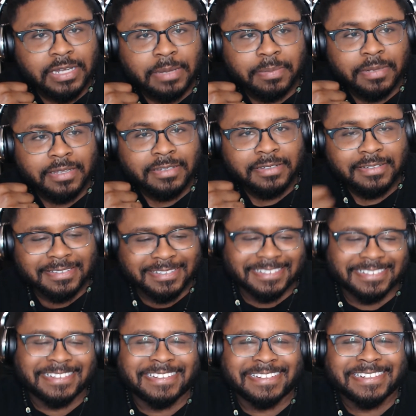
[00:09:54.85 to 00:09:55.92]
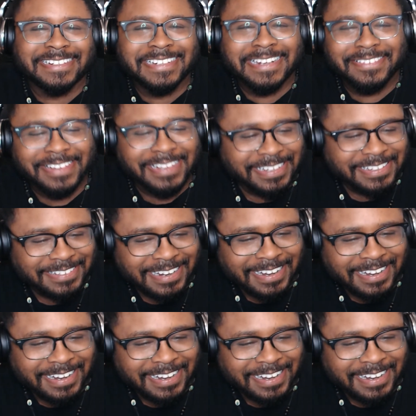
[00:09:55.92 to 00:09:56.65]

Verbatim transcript: Can I play?" like,